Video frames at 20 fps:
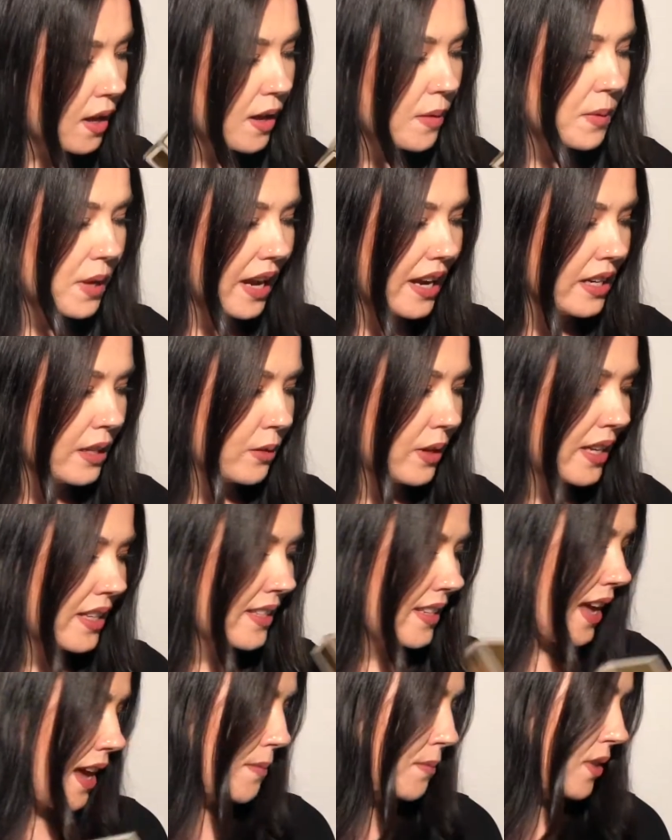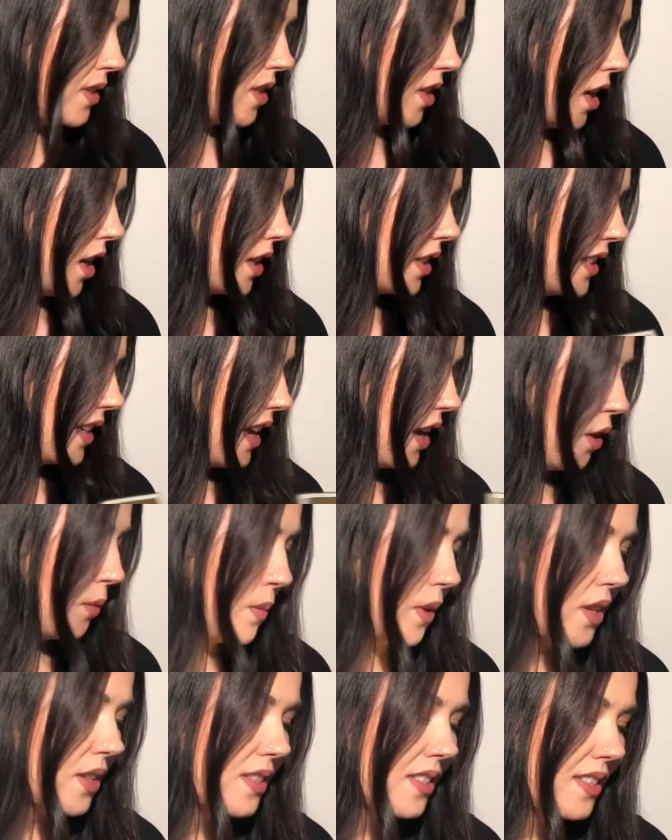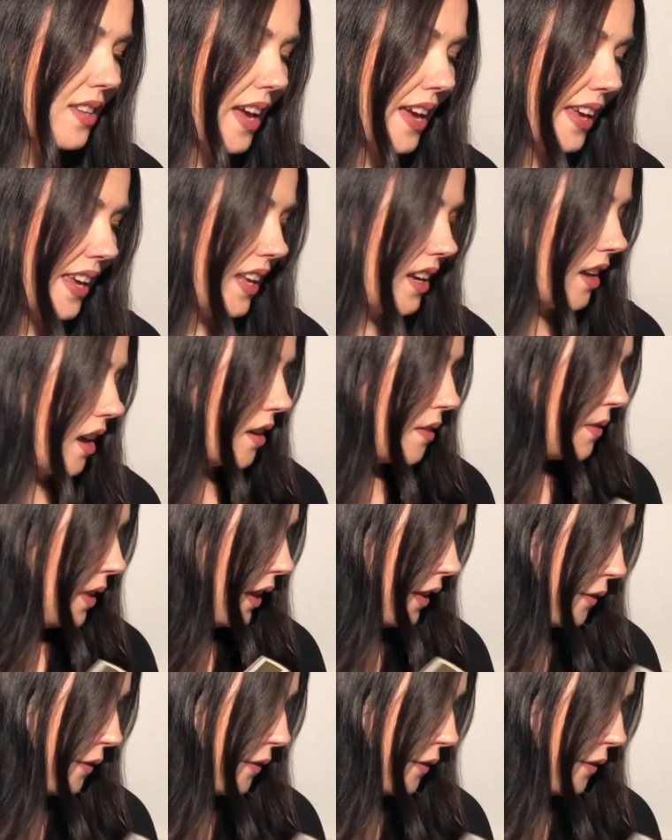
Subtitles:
But anyways, I'm stocked now because I cannot live